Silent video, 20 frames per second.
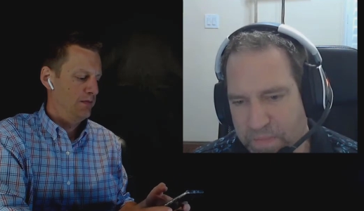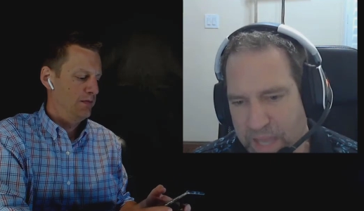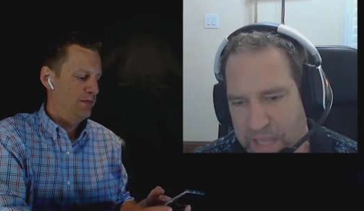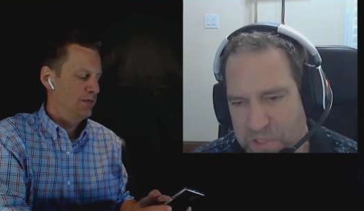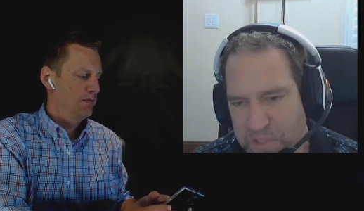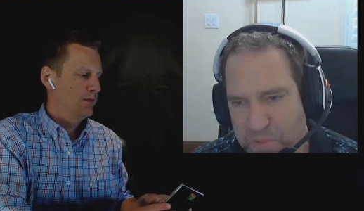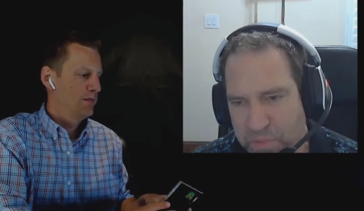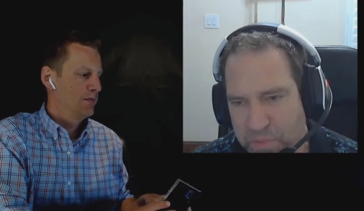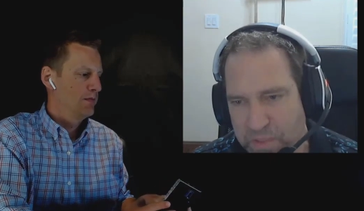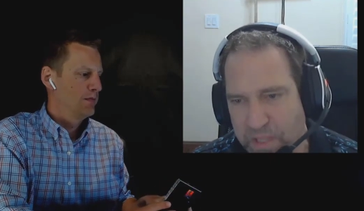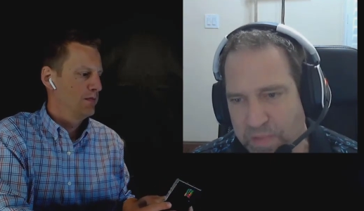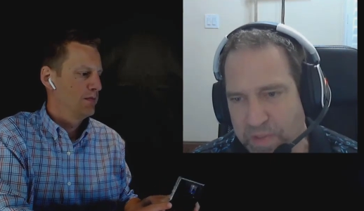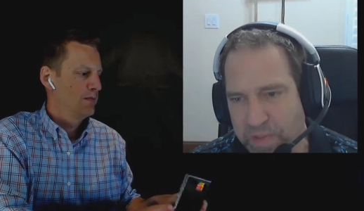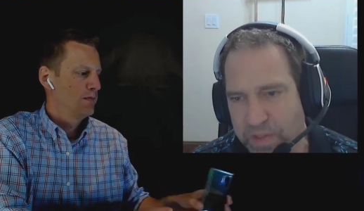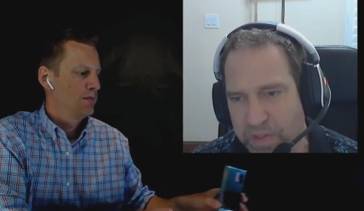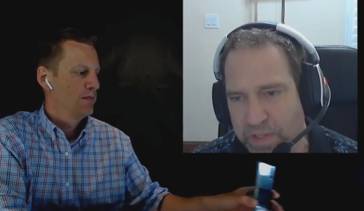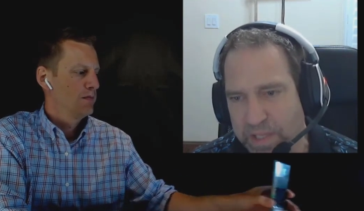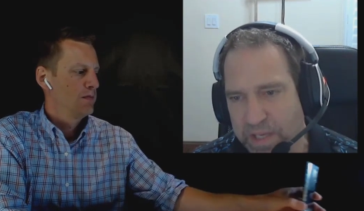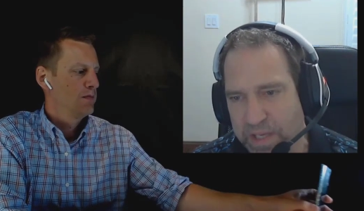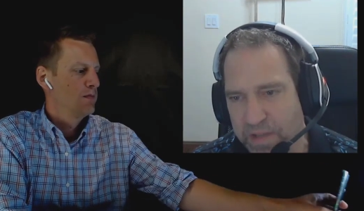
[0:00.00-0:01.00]
Speaker 1: that's really the
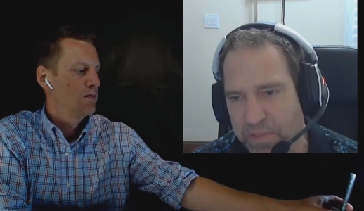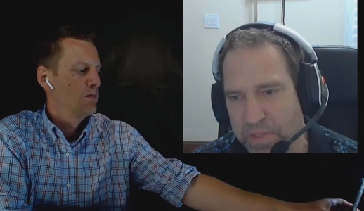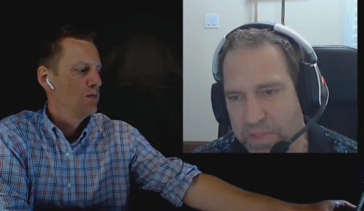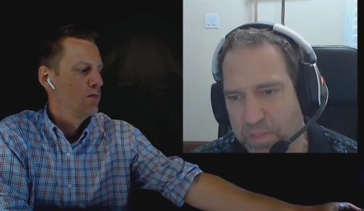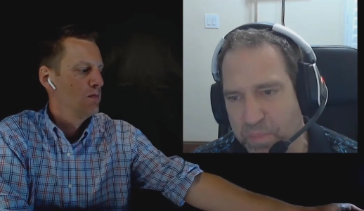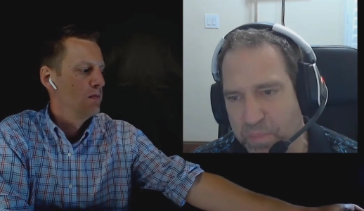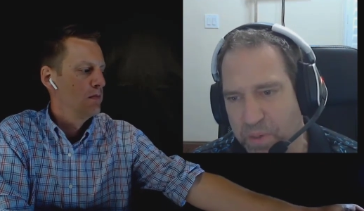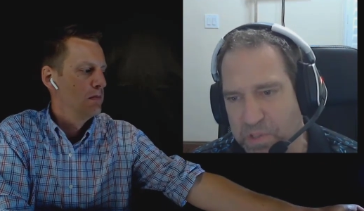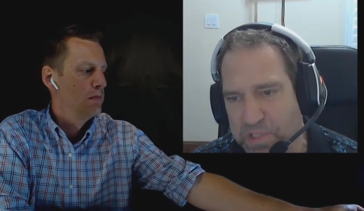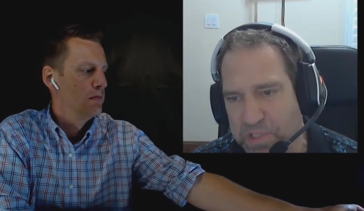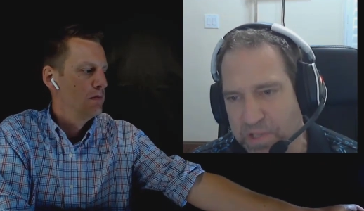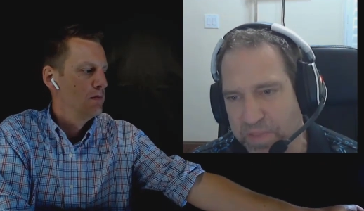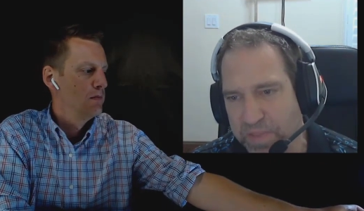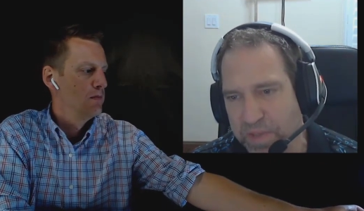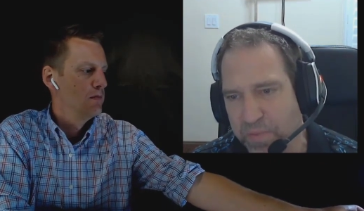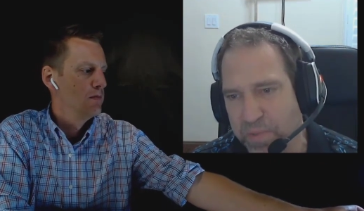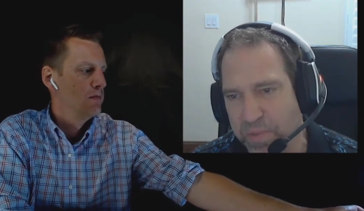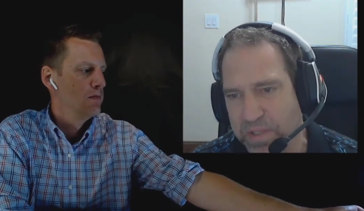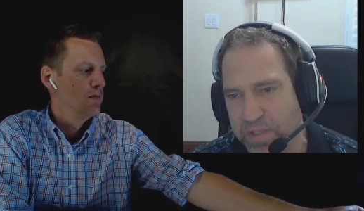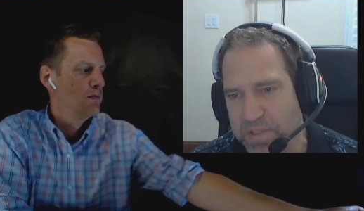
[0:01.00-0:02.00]
only healthy approach I
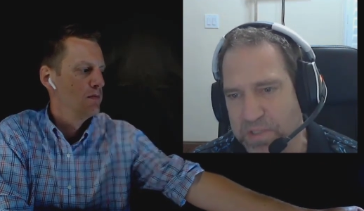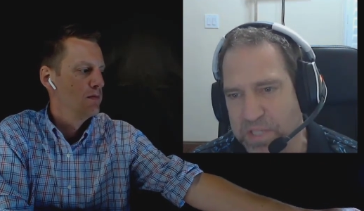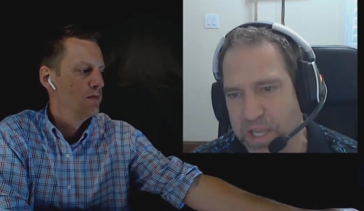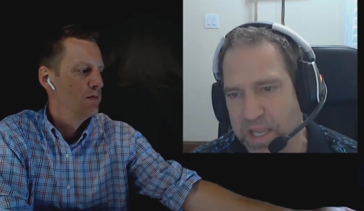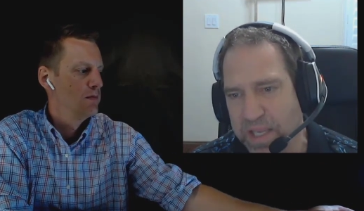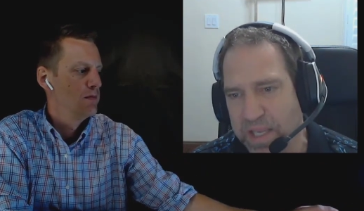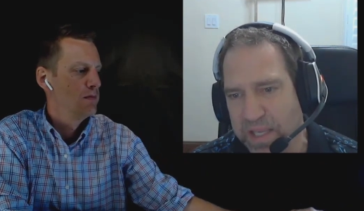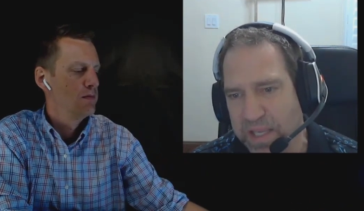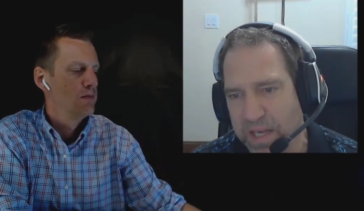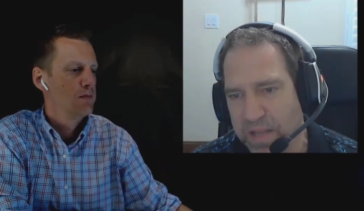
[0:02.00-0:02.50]
think we can take.